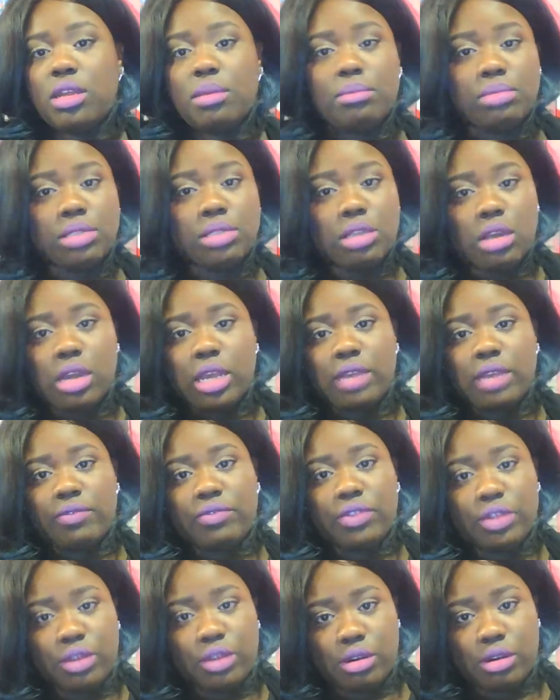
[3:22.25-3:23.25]
I'm sorry
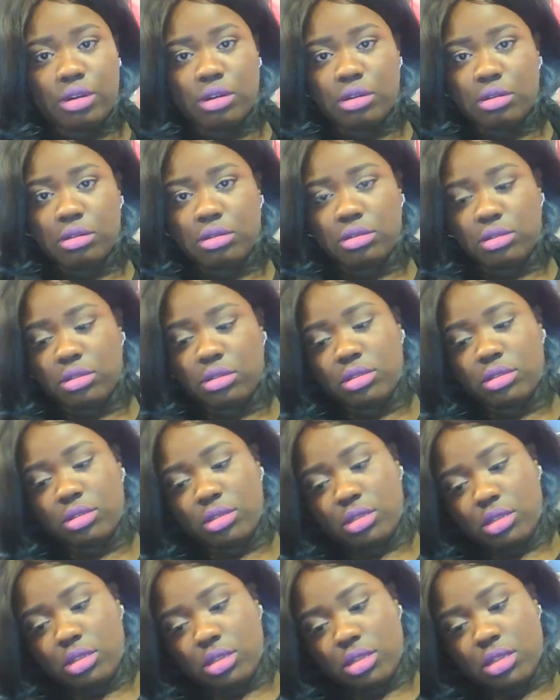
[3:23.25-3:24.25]
if the curl
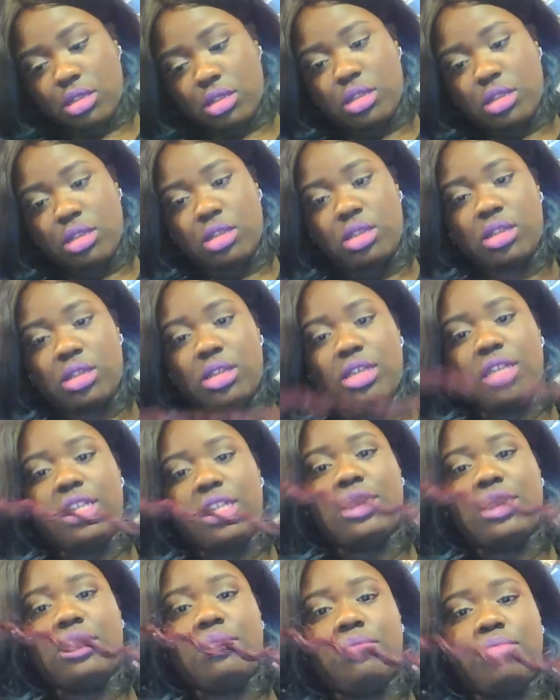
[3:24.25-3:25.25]

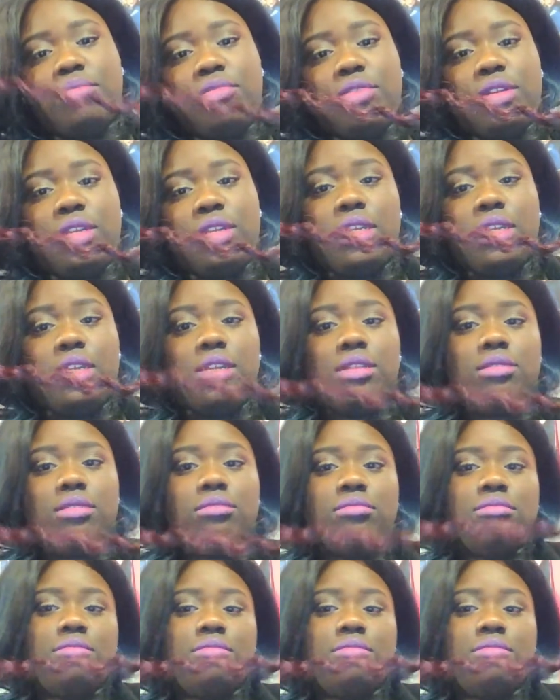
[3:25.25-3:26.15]
isn't pretty